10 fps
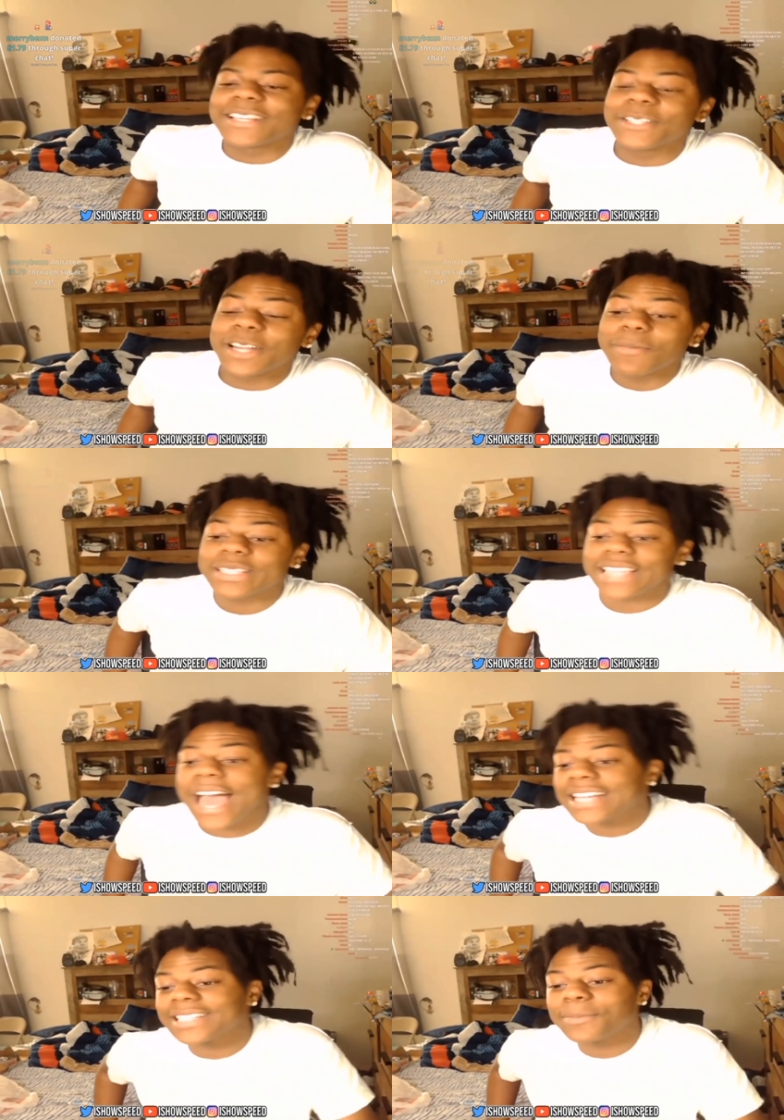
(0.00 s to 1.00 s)
Dream is
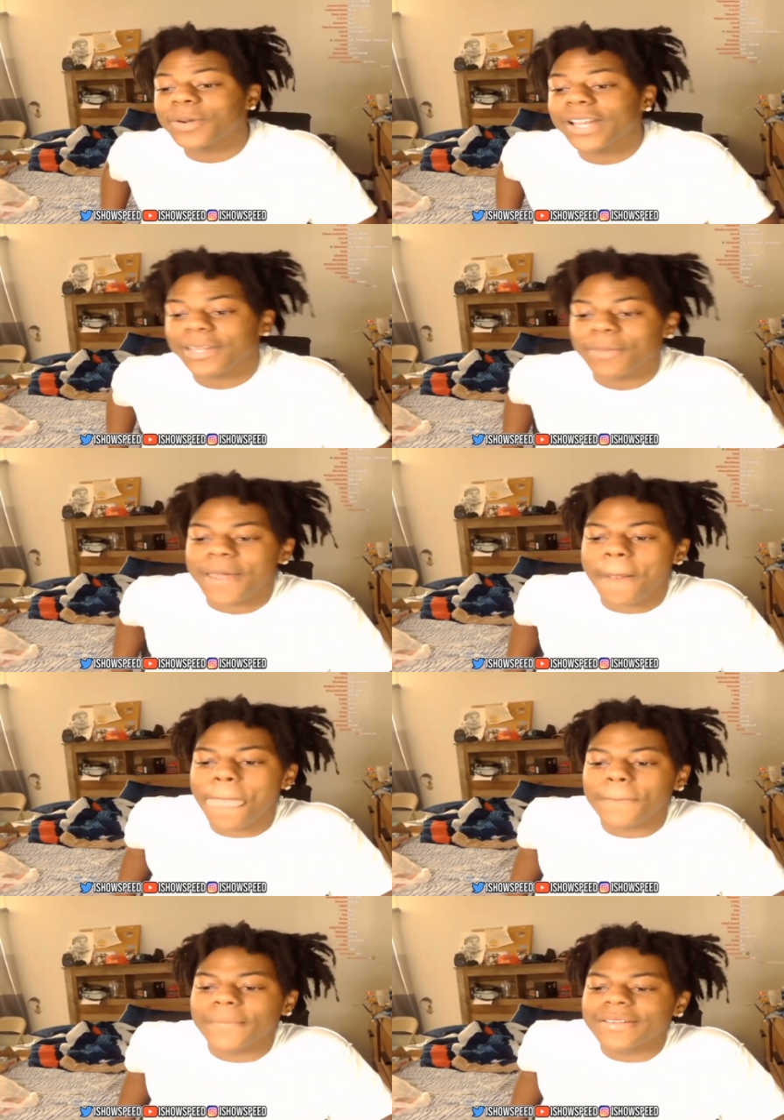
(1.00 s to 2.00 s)
actually pregnant, man.
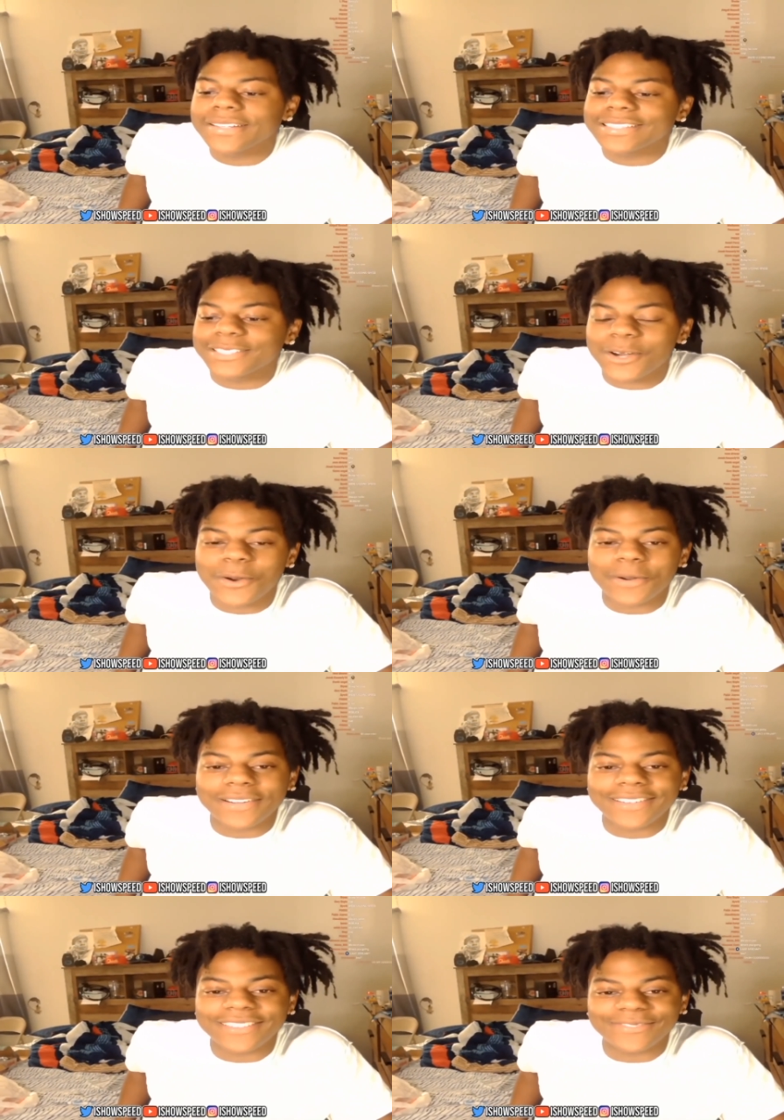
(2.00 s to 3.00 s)
So
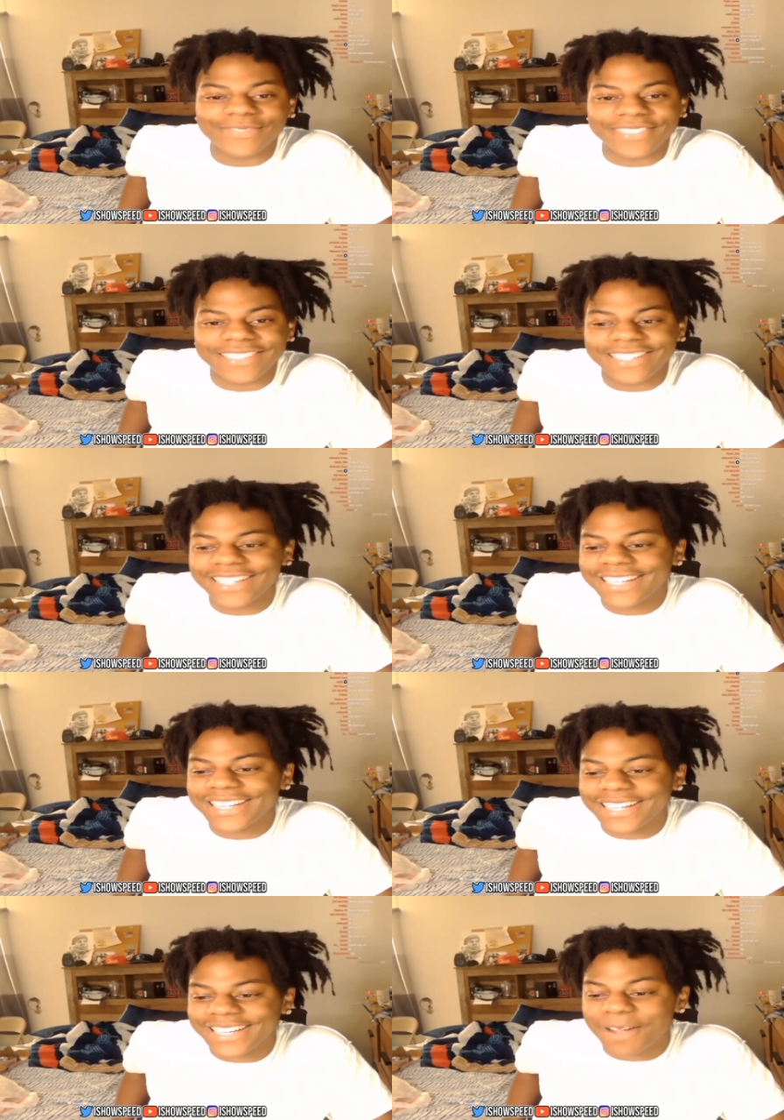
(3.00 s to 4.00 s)
um,
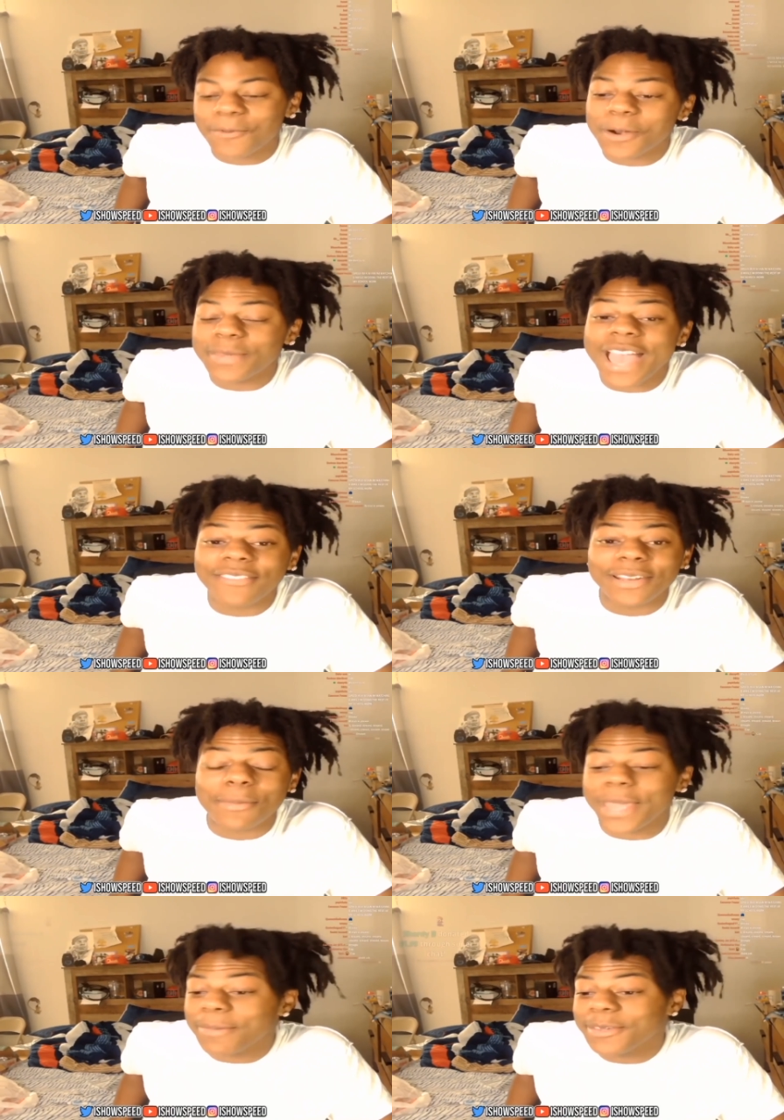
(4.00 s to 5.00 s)
uh, I'm gonna be having a
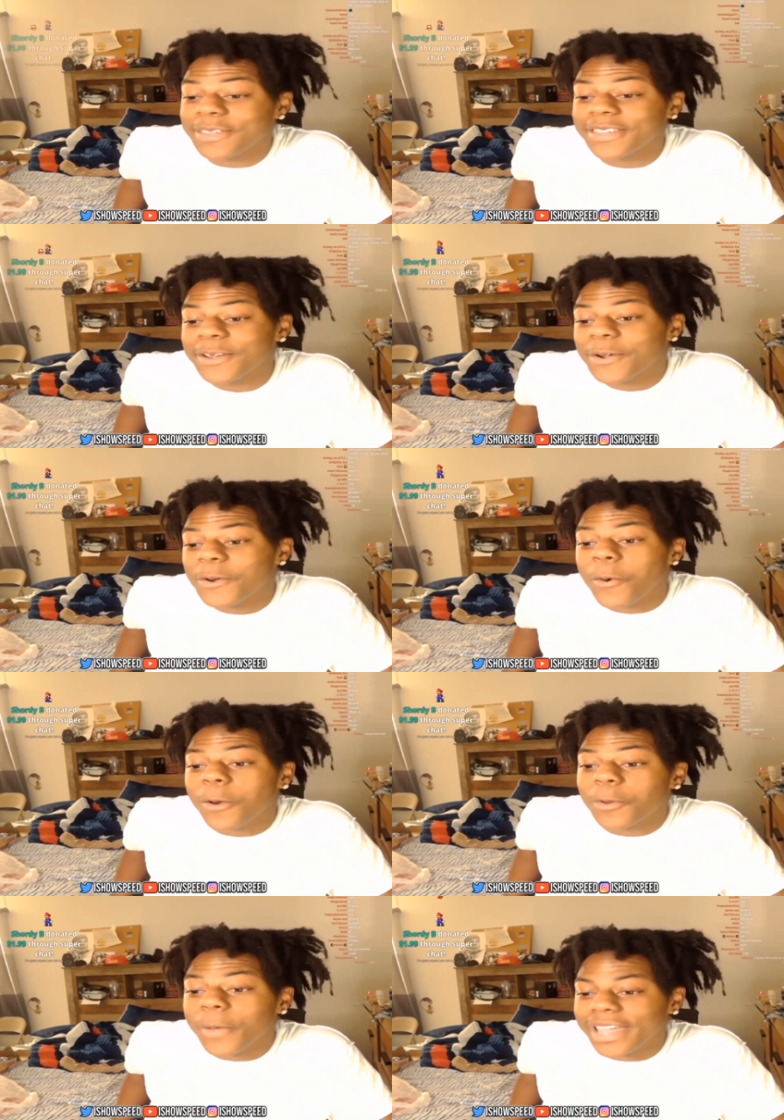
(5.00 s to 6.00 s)
baby
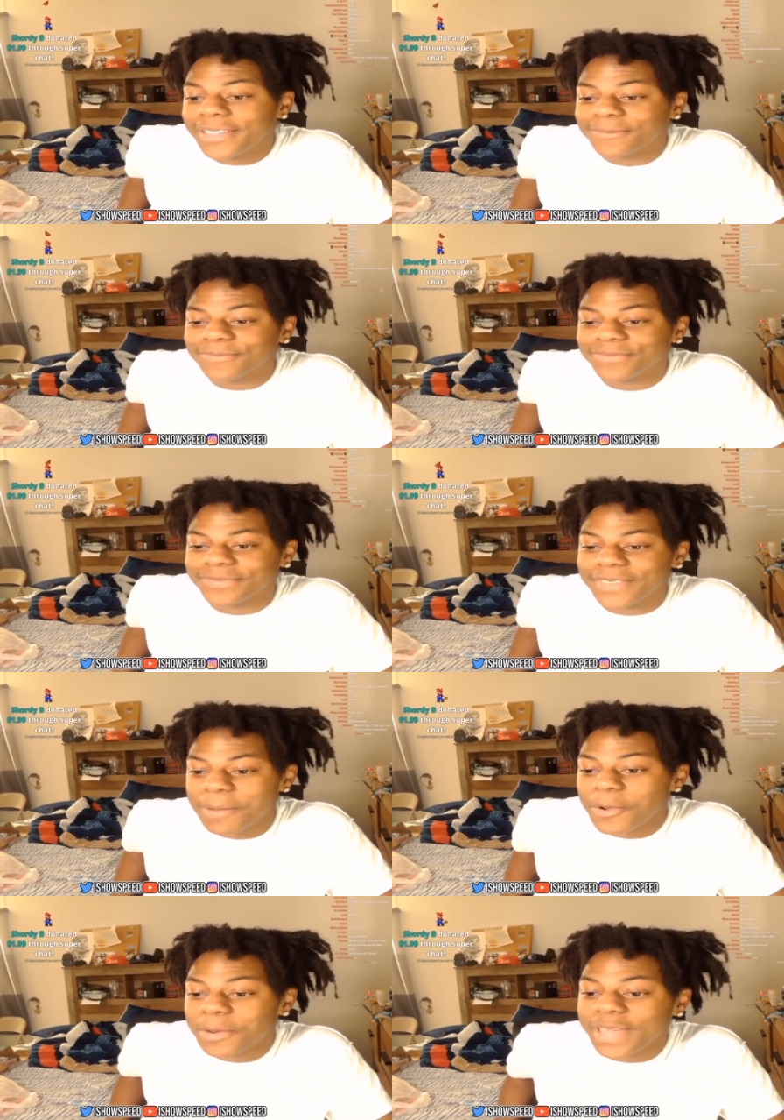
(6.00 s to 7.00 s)
on the way.
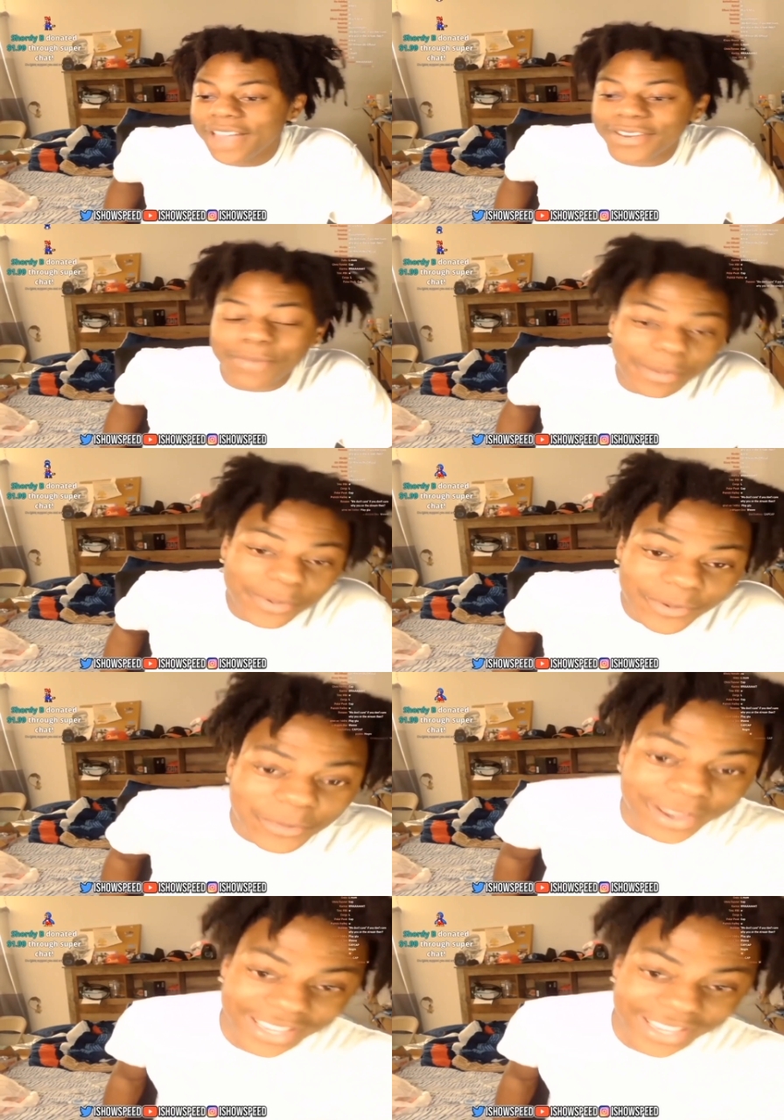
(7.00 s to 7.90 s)
I'm gonna be having a baby on the way.